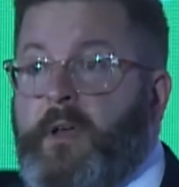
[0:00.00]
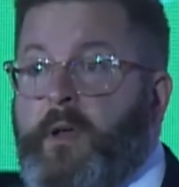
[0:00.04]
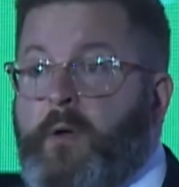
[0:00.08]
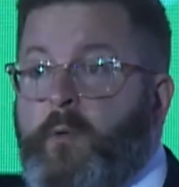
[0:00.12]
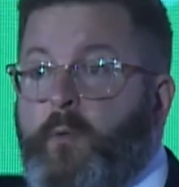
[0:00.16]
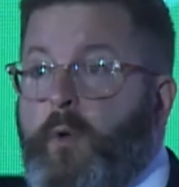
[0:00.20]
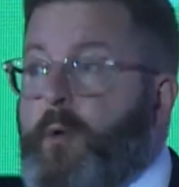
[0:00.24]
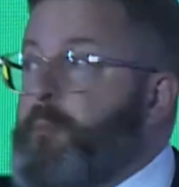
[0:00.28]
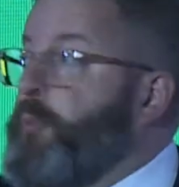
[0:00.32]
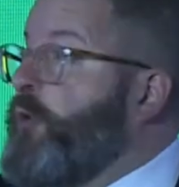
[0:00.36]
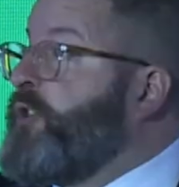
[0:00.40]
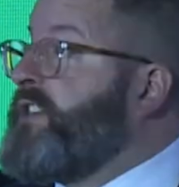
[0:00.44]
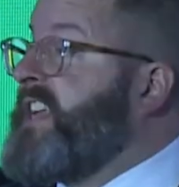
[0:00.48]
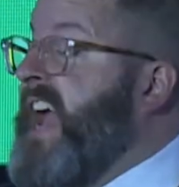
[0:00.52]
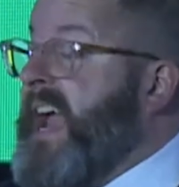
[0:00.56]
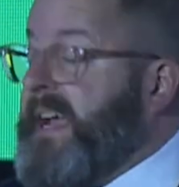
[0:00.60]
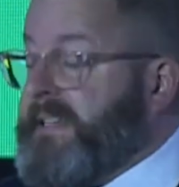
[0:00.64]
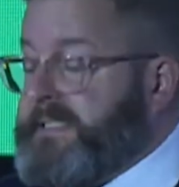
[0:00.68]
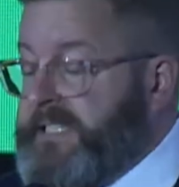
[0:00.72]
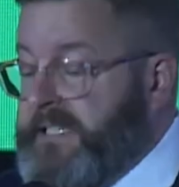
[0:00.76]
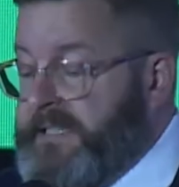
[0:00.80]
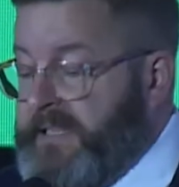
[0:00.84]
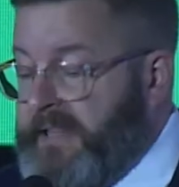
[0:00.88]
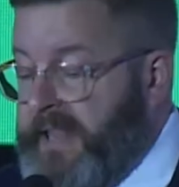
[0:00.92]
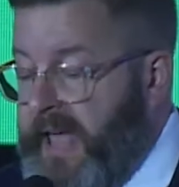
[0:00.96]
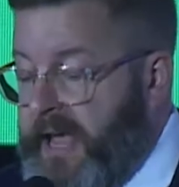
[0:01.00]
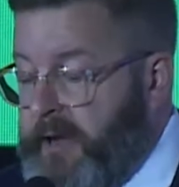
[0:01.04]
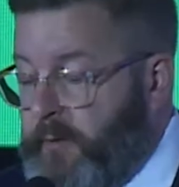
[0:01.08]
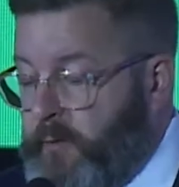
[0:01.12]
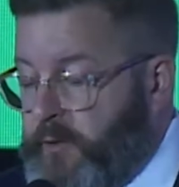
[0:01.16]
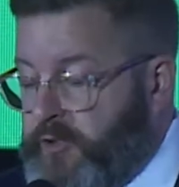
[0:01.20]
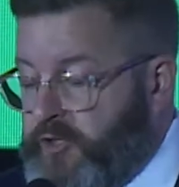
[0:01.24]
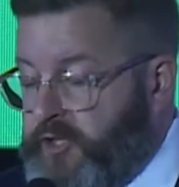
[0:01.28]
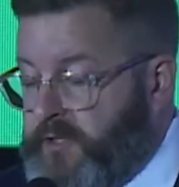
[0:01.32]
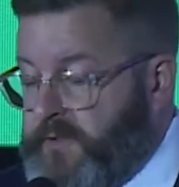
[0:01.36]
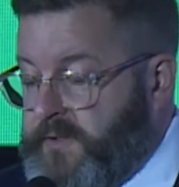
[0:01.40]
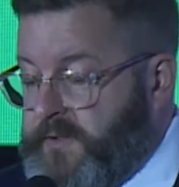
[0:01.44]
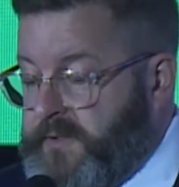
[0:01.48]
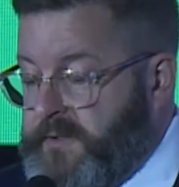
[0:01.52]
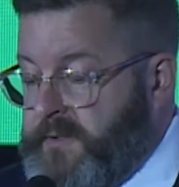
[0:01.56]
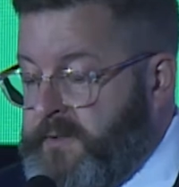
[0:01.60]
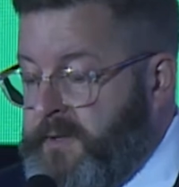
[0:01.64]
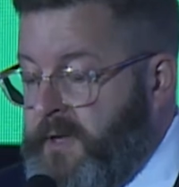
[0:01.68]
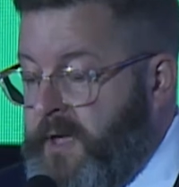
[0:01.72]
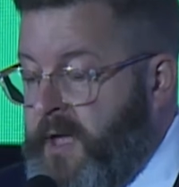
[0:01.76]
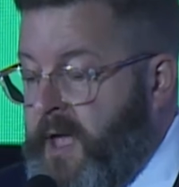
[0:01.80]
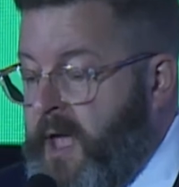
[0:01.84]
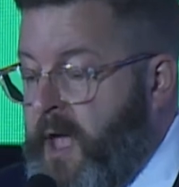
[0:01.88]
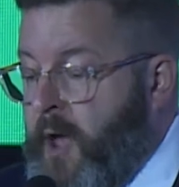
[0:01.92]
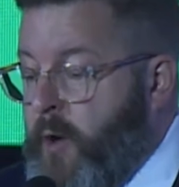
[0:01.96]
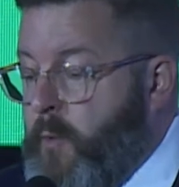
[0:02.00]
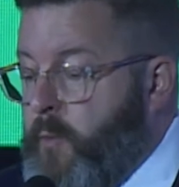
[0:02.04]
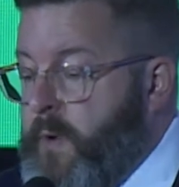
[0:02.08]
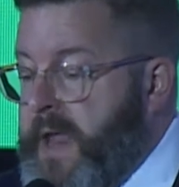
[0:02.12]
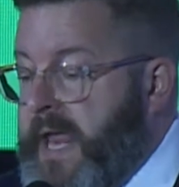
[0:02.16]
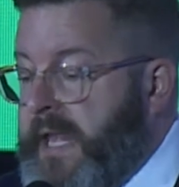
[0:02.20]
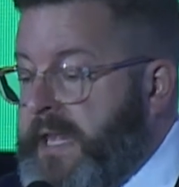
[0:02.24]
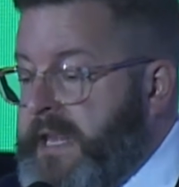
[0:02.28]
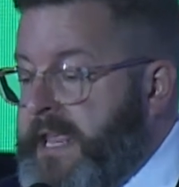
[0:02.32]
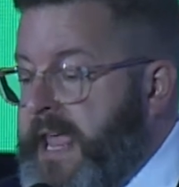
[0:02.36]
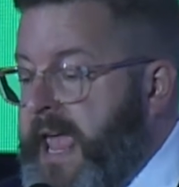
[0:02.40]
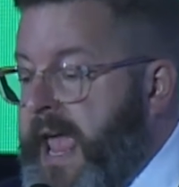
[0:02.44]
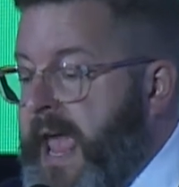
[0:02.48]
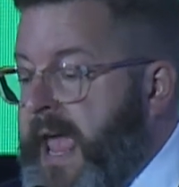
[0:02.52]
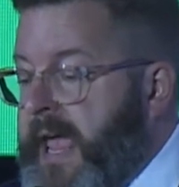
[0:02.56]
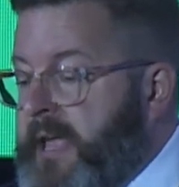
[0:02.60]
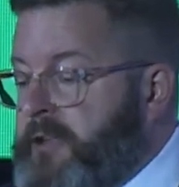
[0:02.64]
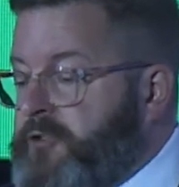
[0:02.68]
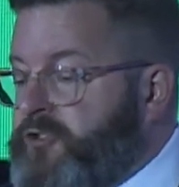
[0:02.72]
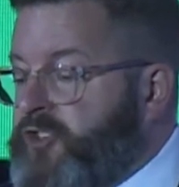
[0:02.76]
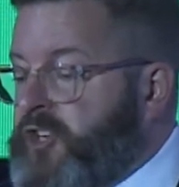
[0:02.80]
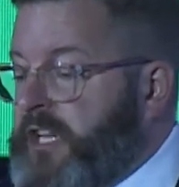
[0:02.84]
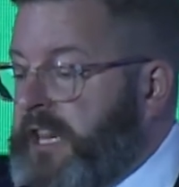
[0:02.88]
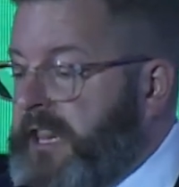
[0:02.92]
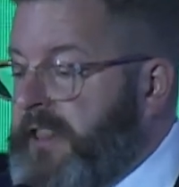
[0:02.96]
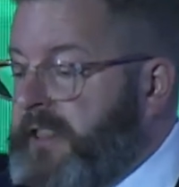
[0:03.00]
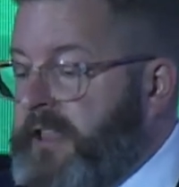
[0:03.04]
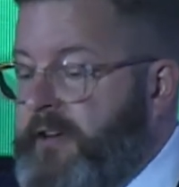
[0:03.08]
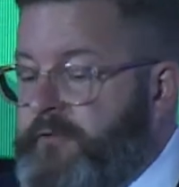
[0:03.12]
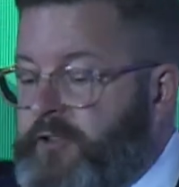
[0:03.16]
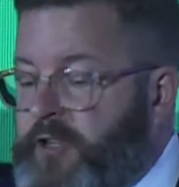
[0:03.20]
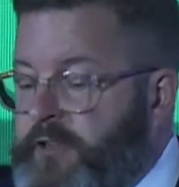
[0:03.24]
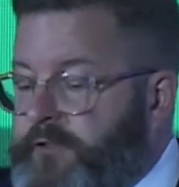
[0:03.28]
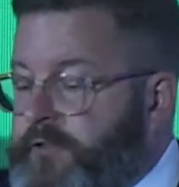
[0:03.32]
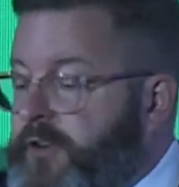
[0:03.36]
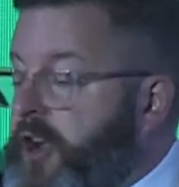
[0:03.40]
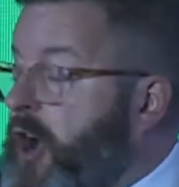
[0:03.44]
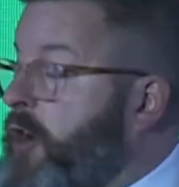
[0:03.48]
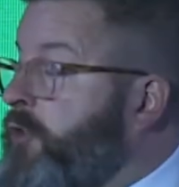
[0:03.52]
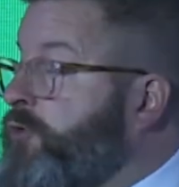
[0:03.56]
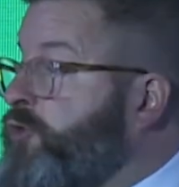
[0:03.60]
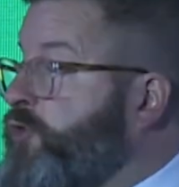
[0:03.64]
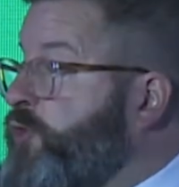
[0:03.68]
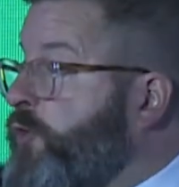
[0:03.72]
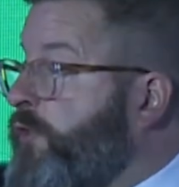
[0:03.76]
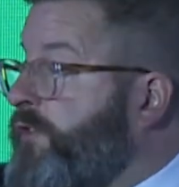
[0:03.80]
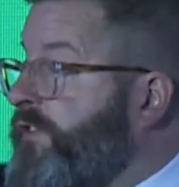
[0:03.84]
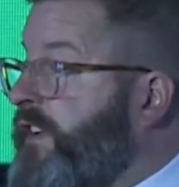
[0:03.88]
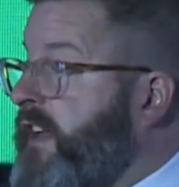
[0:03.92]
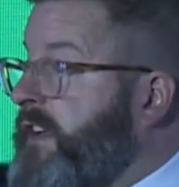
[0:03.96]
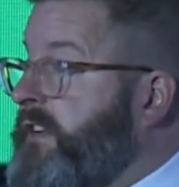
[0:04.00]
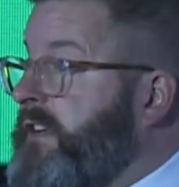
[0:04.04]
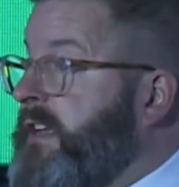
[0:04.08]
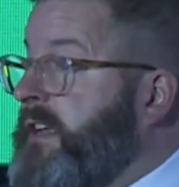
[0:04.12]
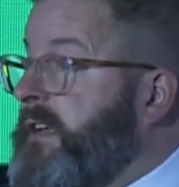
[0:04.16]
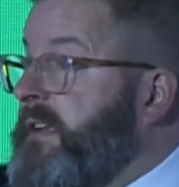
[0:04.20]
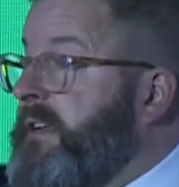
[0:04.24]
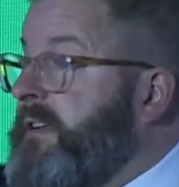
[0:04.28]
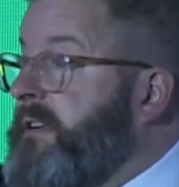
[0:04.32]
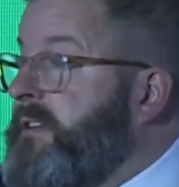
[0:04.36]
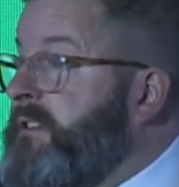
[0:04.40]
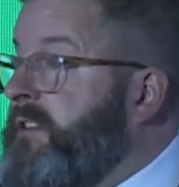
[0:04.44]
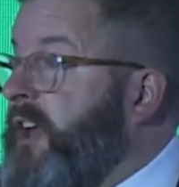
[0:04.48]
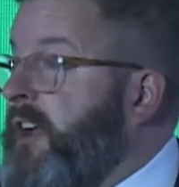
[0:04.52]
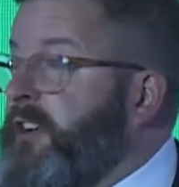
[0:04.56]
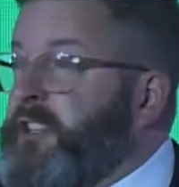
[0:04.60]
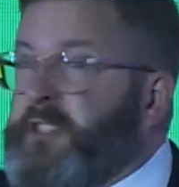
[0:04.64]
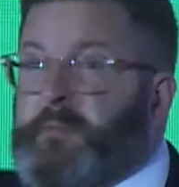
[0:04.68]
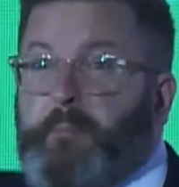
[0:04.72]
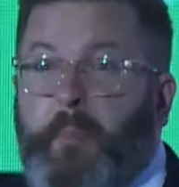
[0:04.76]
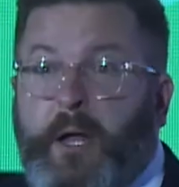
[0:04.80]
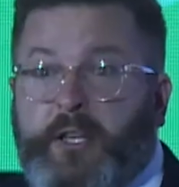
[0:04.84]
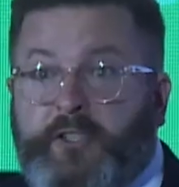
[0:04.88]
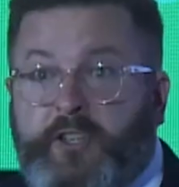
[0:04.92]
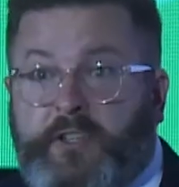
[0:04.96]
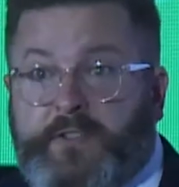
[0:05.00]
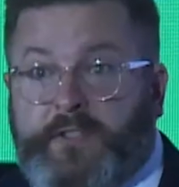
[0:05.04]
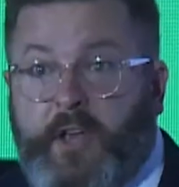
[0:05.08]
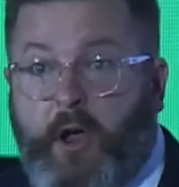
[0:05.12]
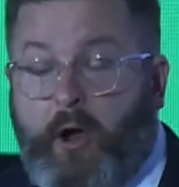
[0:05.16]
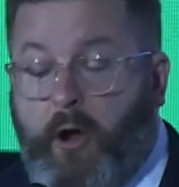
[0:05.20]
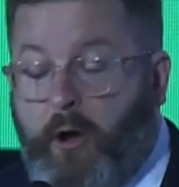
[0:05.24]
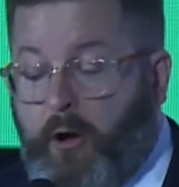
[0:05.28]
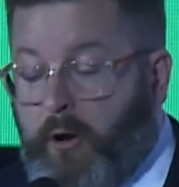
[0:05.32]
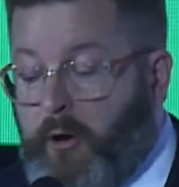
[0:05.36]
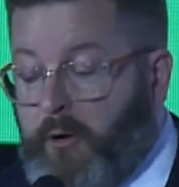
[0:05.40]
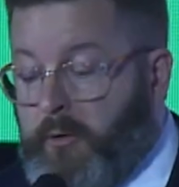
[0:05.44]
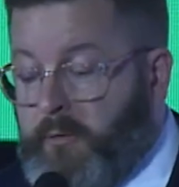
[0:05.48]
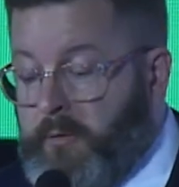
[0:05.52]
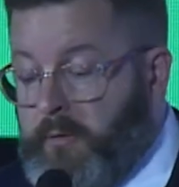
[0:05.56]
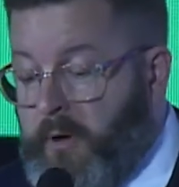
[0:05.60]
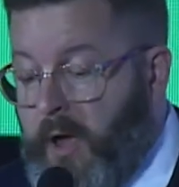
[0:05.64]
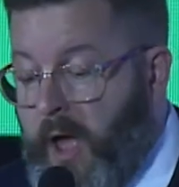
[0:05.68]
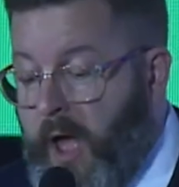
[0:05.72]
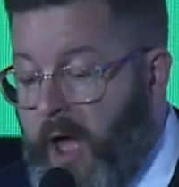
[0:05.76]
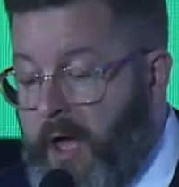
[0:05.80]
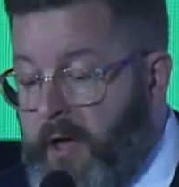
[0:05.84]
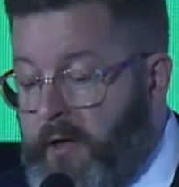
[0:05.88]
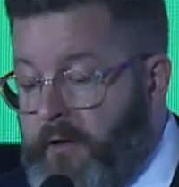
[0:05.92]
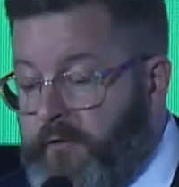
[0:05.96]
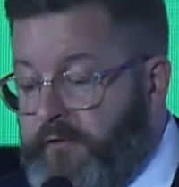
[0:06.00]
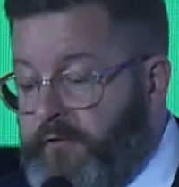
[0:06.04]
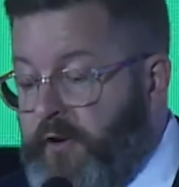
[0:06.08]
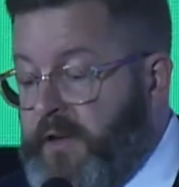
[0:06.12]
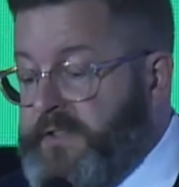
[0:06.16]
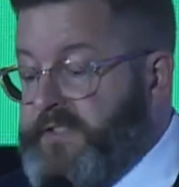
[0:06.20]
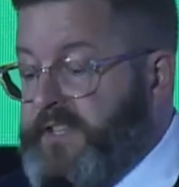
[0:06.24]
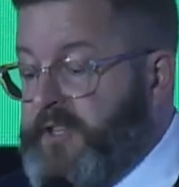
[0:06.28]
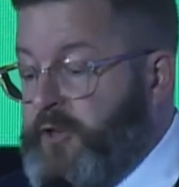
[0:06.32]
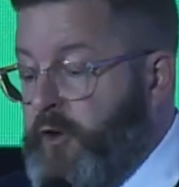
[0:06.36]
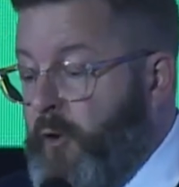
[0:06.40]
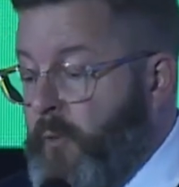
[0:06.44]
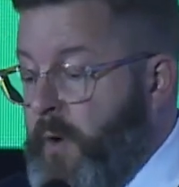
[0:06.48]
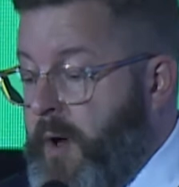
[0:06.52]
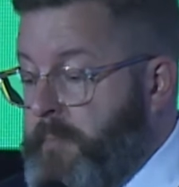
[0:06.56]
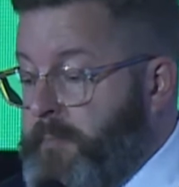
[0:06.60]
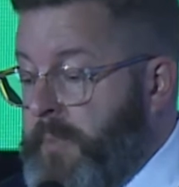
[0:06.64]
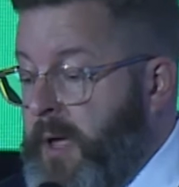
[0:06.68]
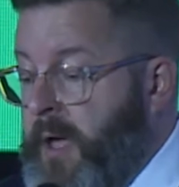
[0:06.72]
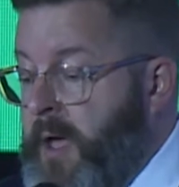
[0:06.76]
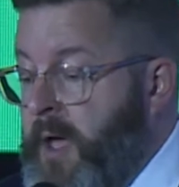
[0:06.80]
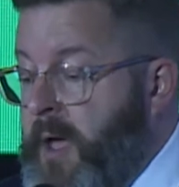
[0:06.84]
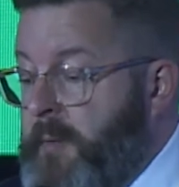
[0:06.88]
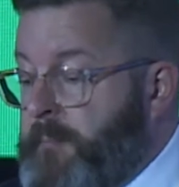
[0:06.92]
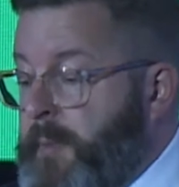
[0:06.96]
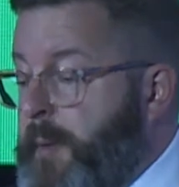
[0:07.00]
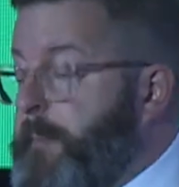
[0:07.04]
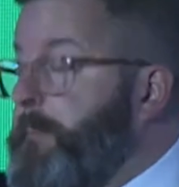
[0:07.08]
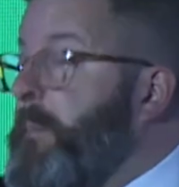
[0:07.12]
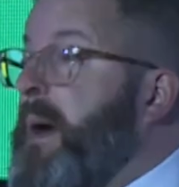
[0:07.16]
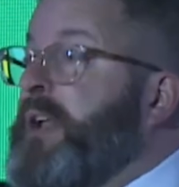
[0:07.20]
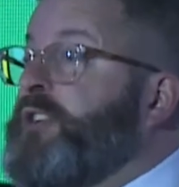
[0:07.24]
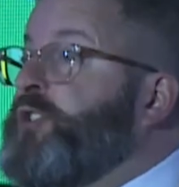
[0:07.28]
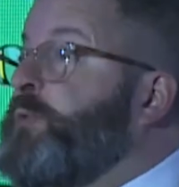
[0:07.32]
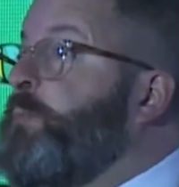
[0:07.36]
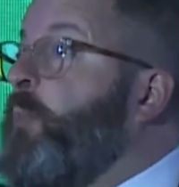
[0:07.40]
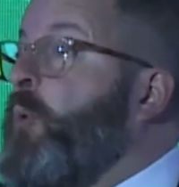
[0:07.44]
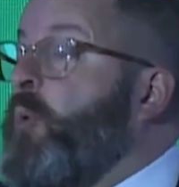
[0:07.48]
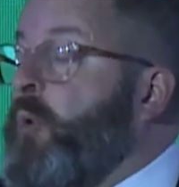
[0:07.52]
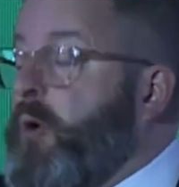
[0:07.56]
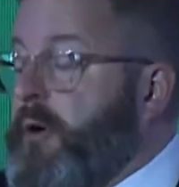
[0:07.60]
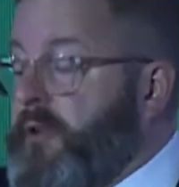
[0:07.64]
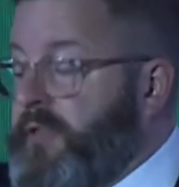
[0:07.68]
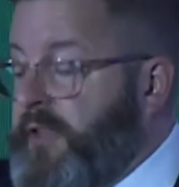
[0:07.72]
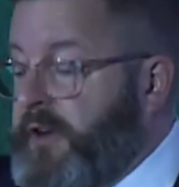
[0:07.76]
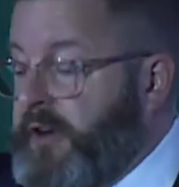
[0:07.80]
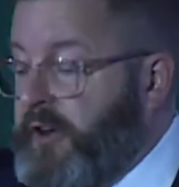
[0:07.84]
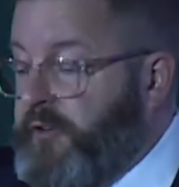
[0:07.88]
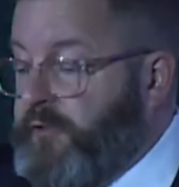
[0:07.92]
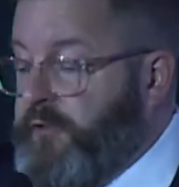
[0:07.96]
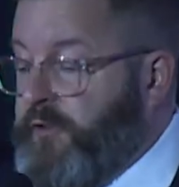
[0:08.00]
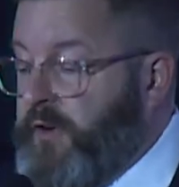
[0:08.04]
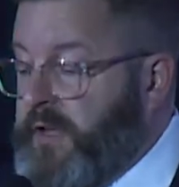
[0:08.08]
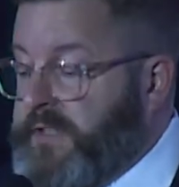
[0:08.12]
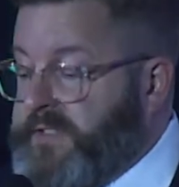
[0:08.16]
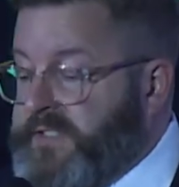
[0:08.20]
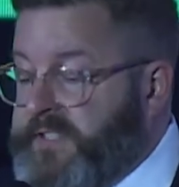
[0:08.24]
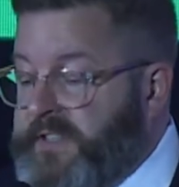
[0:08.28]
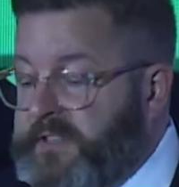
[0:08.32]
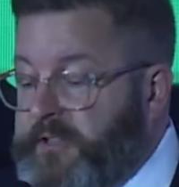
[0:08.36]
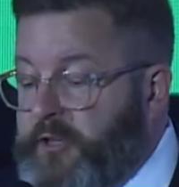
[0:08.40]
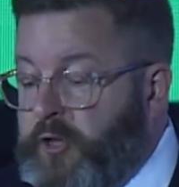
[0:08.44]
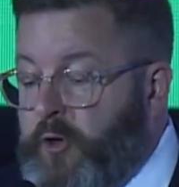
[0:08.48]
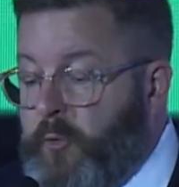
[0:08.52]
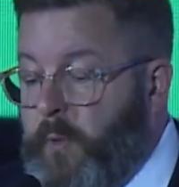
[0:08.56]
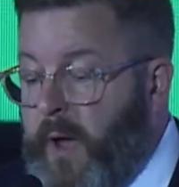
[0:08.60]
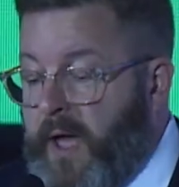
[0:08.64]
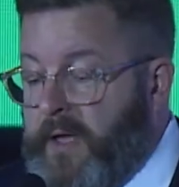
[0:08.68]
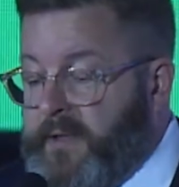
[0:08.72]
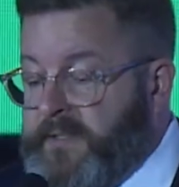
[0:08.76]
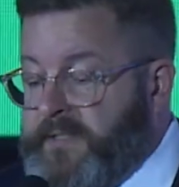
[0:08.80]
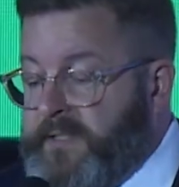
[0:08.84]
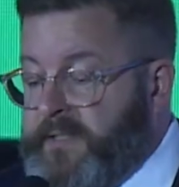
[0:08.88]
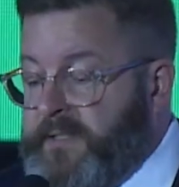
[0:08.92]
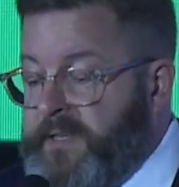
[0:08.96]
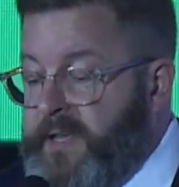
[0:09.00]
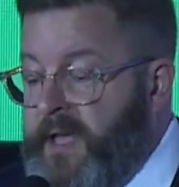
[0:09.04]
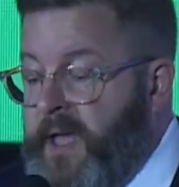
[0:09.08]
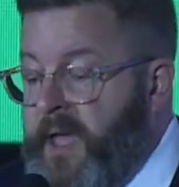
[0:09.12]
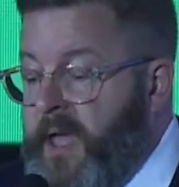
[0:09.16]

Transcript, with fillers: We protected languages. We engage in a level of cultural funding, not as much as our uh, friends in Europe, but much more than our friends in the US,